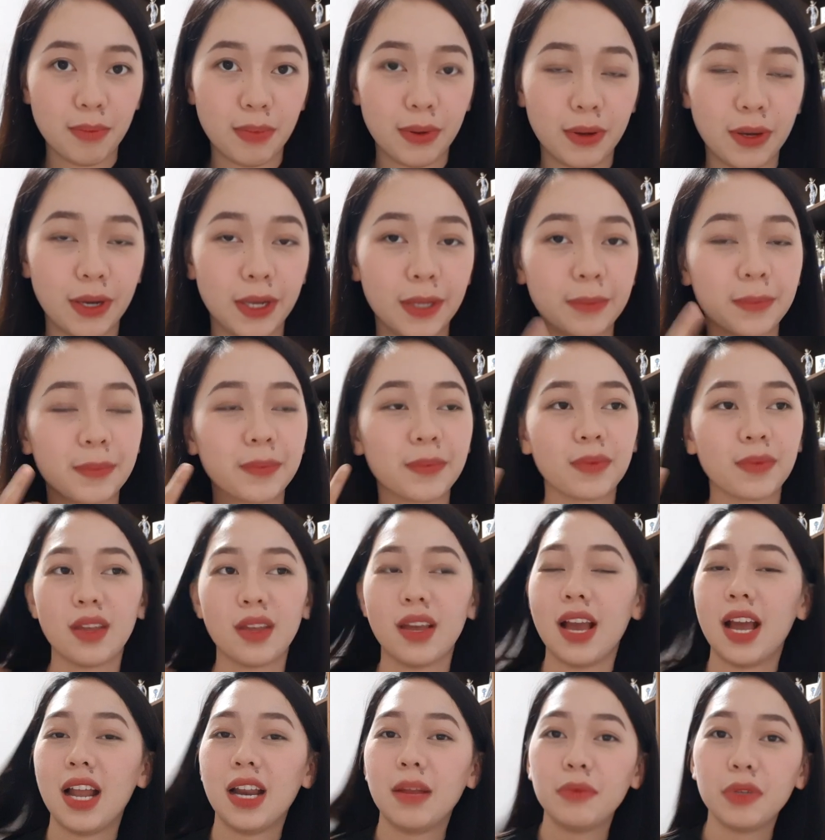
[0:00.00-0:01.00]
But
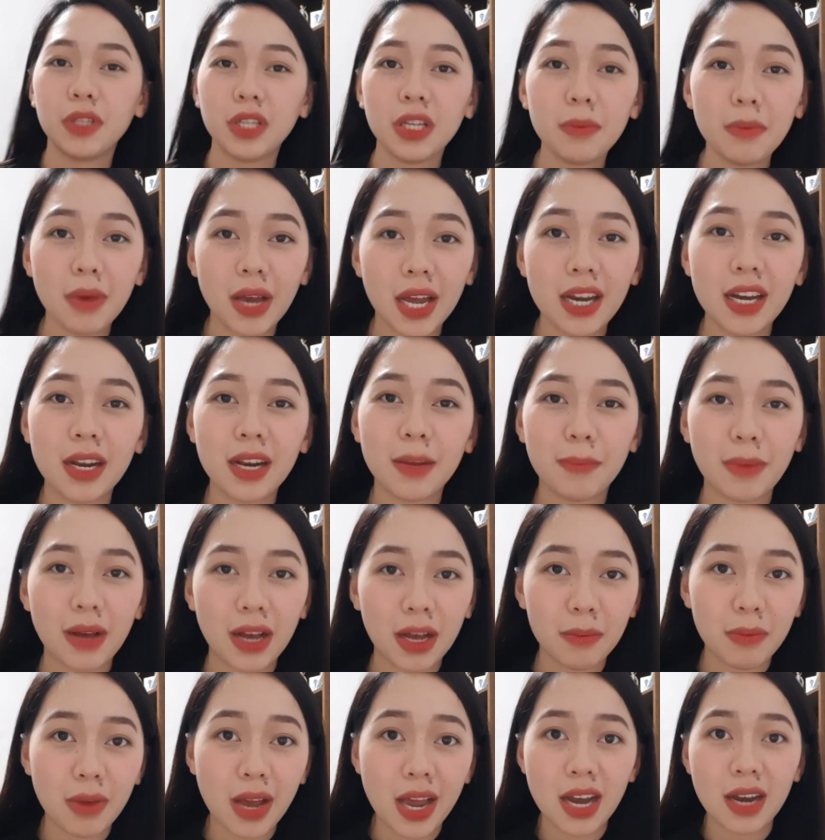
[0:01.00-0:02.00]
alam niyo naman,
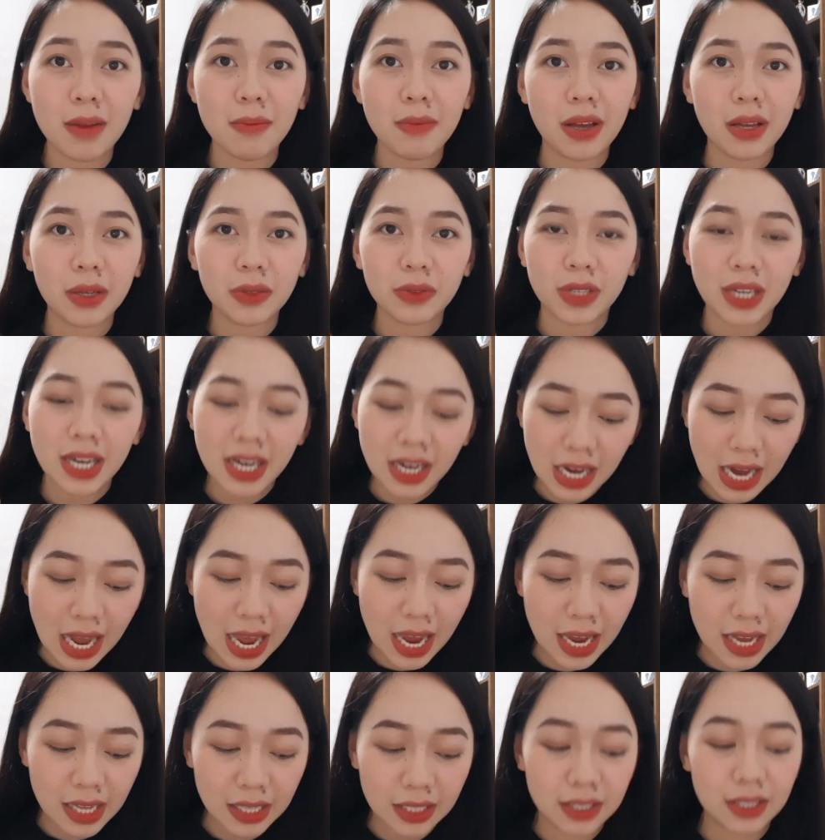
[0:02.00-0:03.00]
napakamahal ang ring
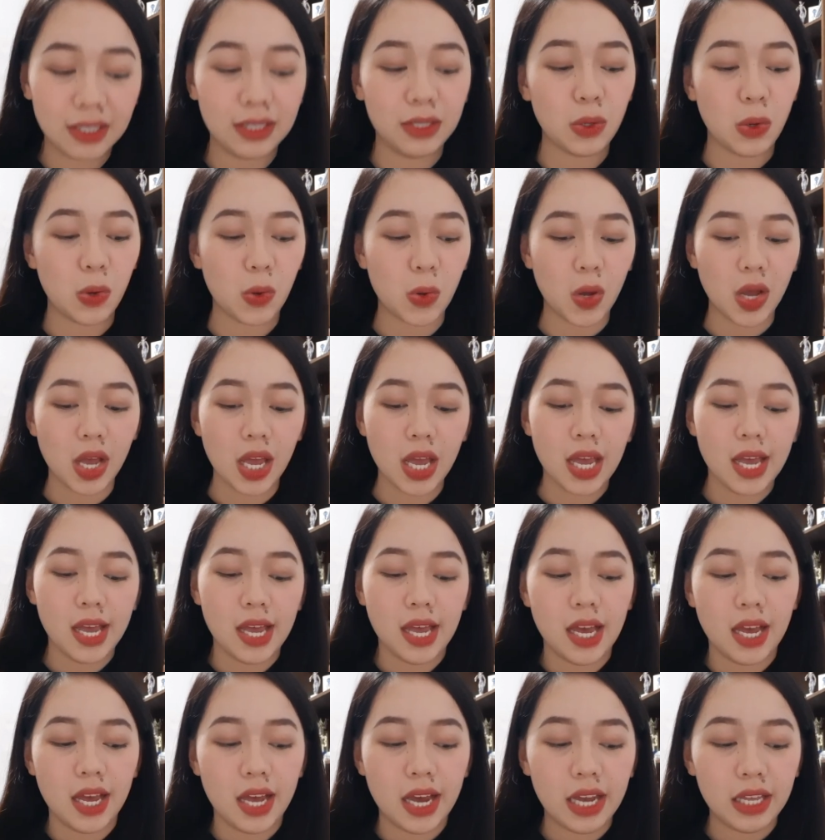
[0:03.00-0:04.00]
lights. So
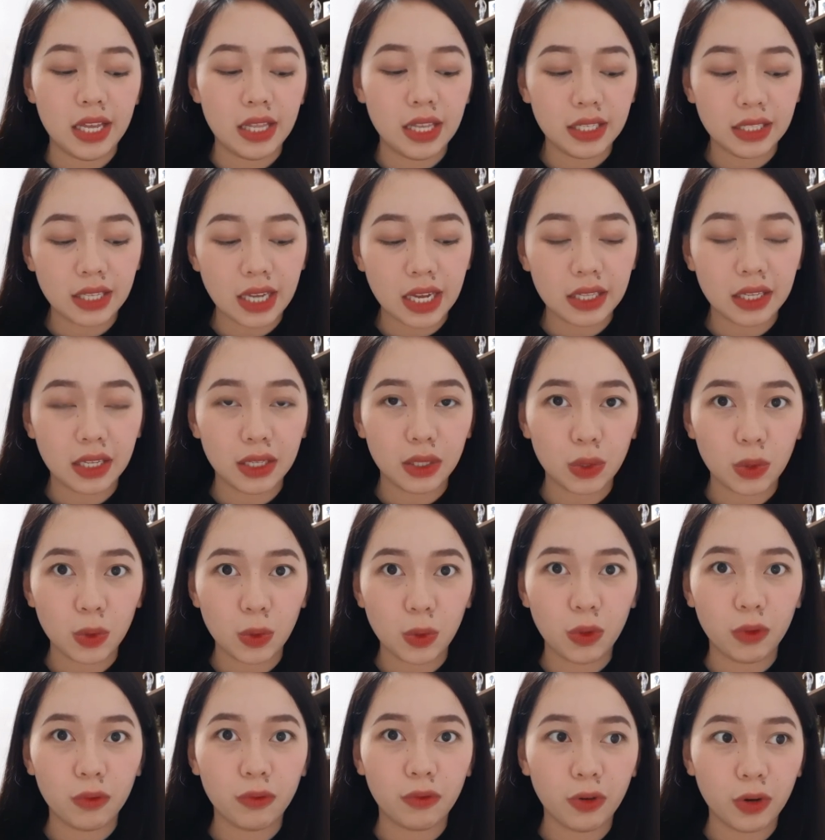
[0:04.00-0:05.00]
I decided to
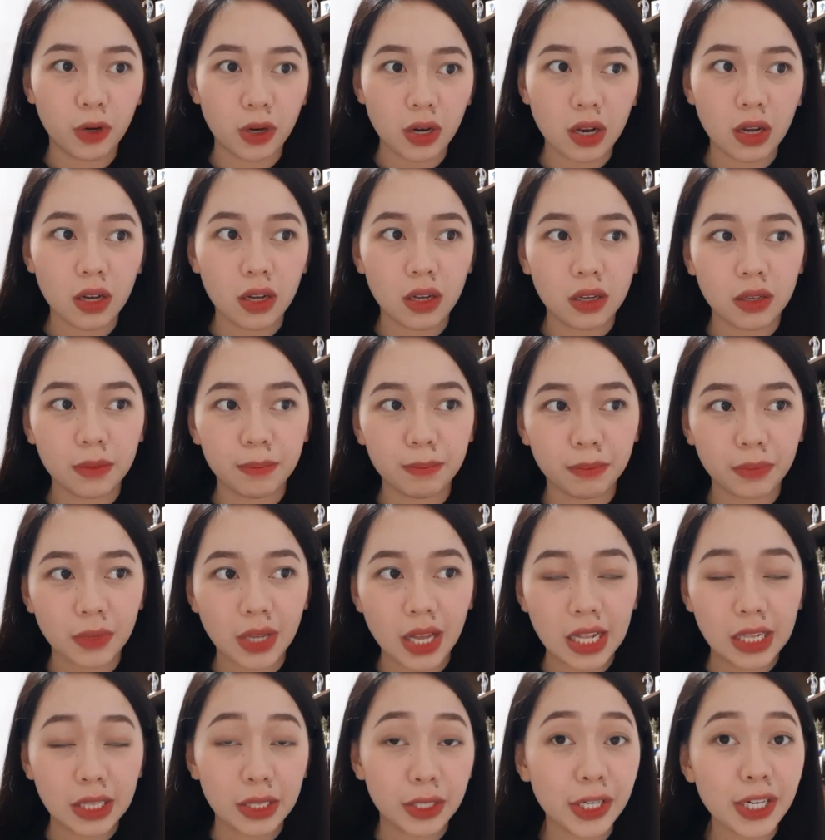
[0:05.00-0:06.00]
look for an
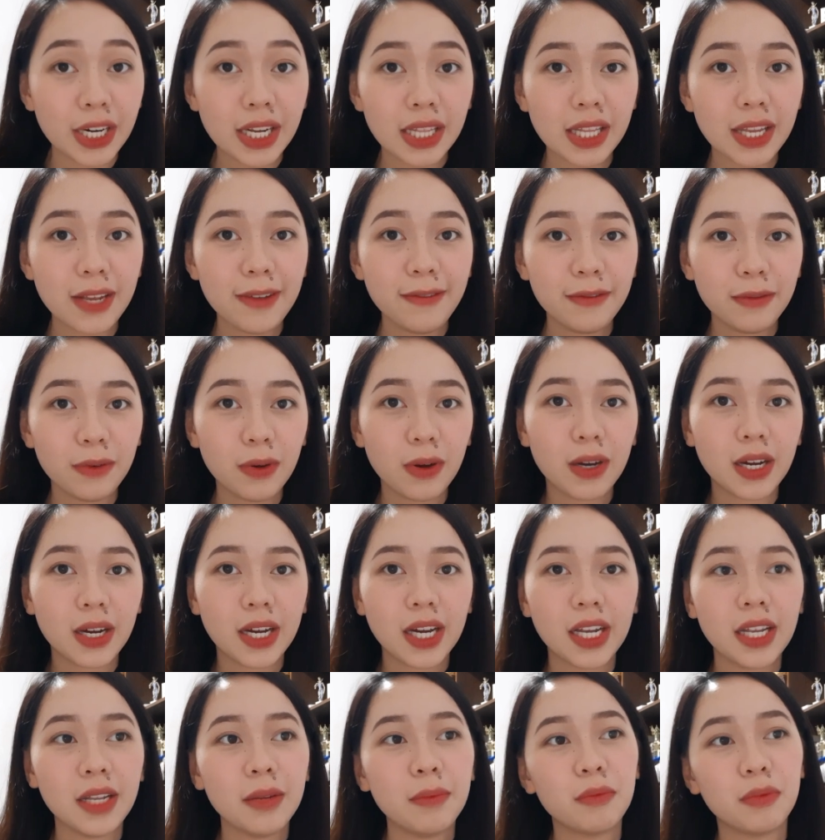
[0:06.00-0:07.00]
alternative
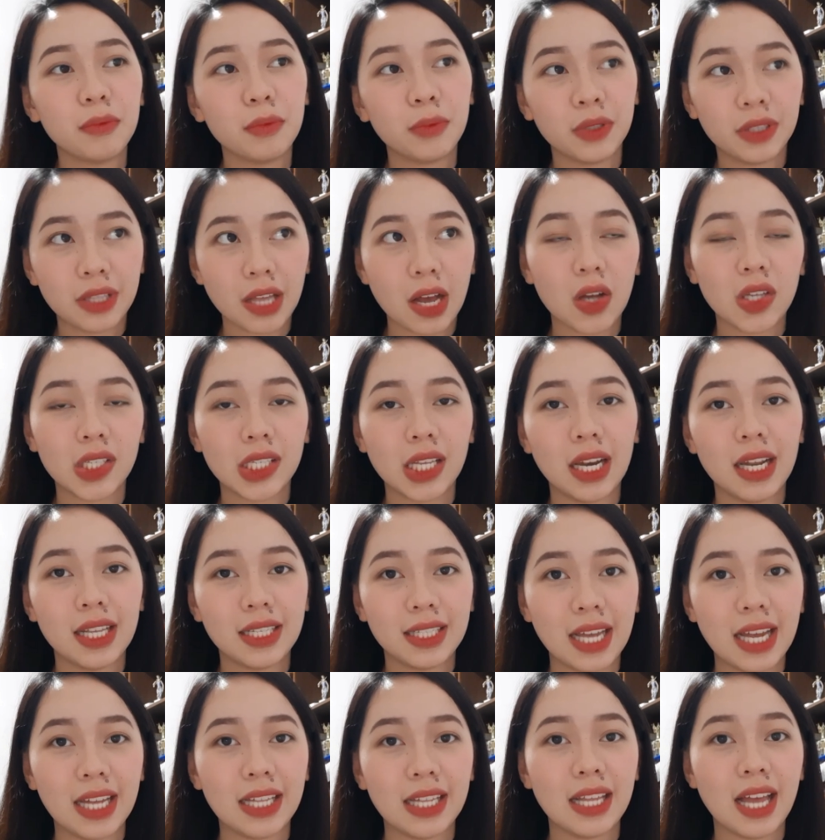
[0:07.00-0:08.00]
one. Punta ako sa
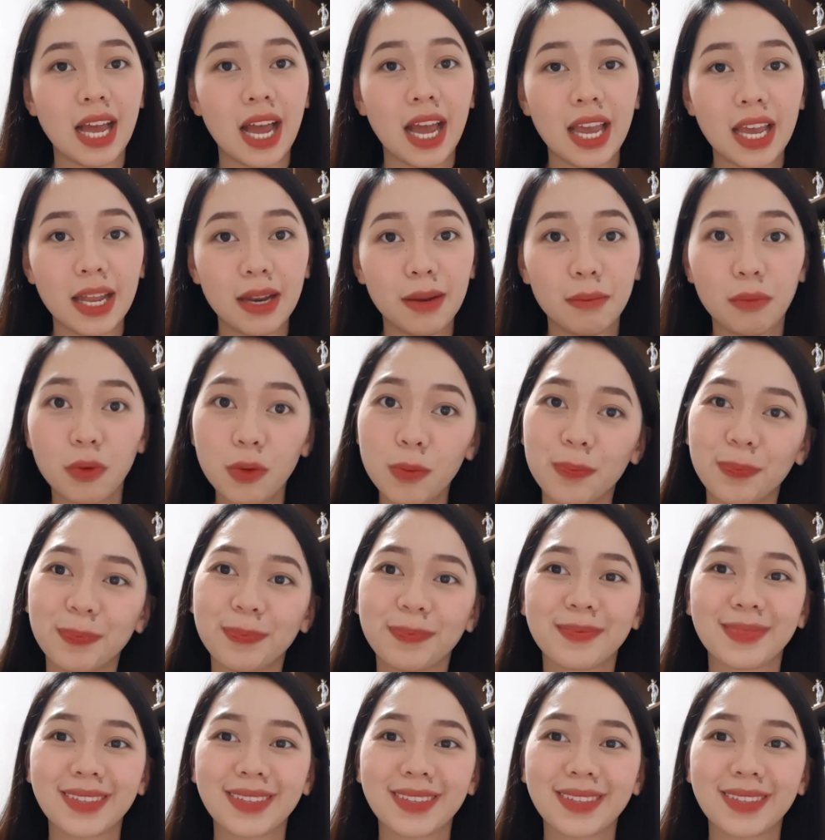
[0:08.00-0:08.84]
Lazada and boom!